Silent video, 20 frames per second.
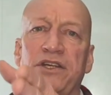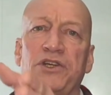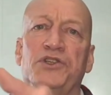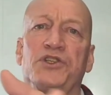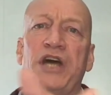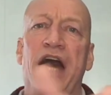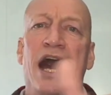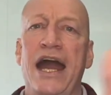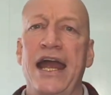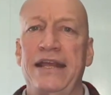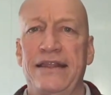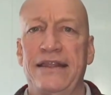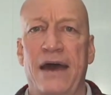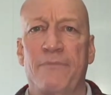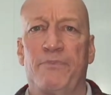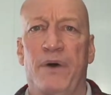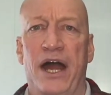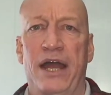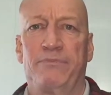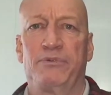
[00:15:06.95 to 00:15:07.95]
design
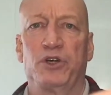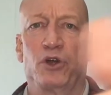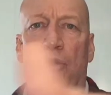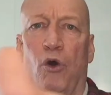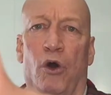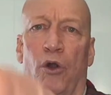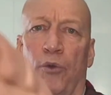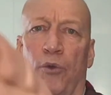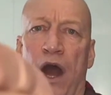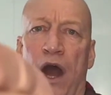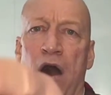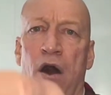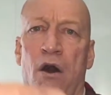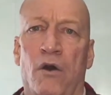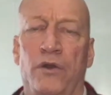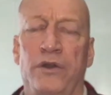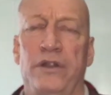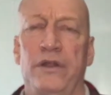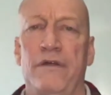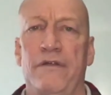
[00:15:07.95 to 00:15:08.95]
that pipe to go
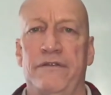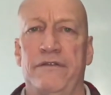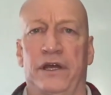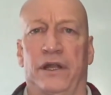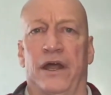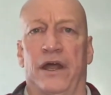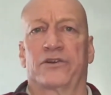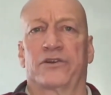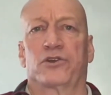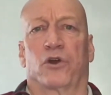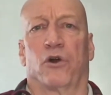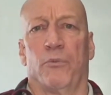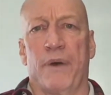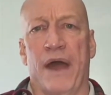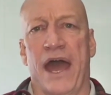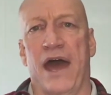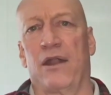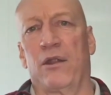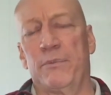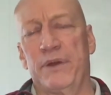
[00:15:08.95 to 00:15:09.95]
around the electrical
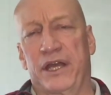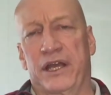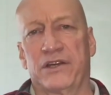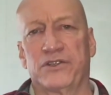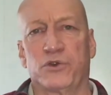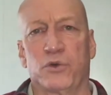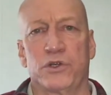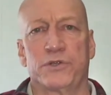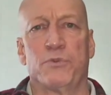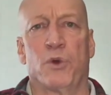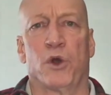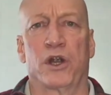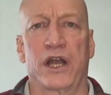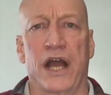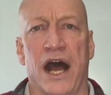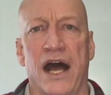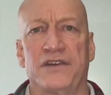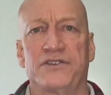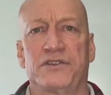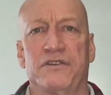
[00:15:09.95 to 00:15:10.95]
panel because it was
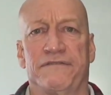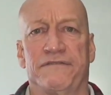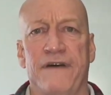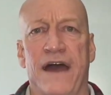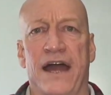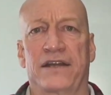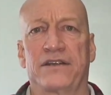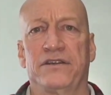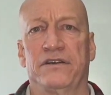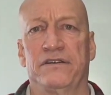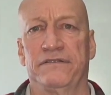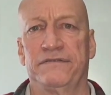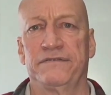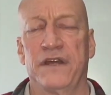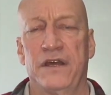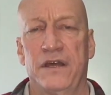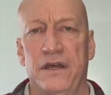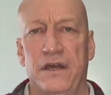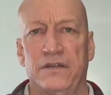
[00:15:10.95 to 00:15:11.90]
more cost effective